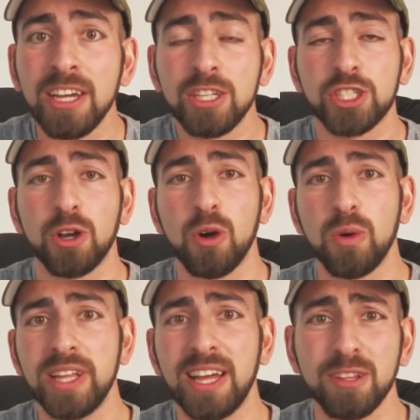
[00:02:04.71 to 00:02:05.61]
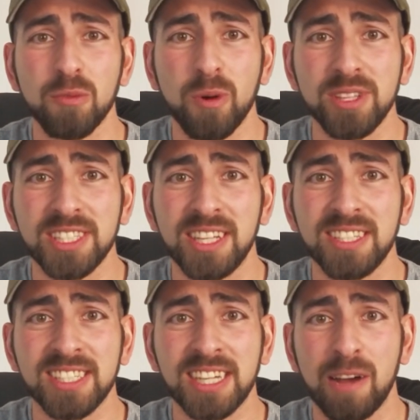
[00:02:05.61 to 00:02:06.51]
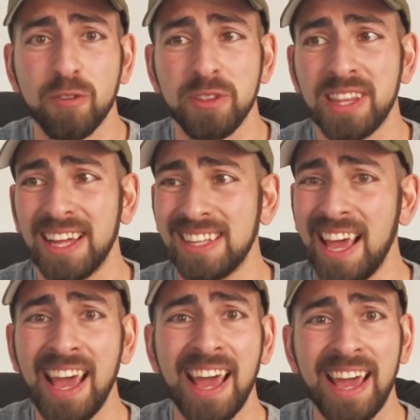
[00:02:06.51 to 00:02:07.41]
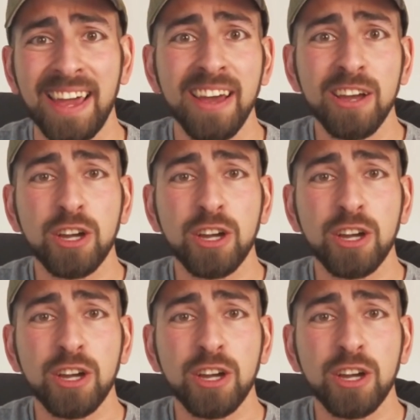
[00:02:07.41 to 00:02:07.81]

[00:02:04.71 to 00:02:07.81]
So in other words, they discovered that A,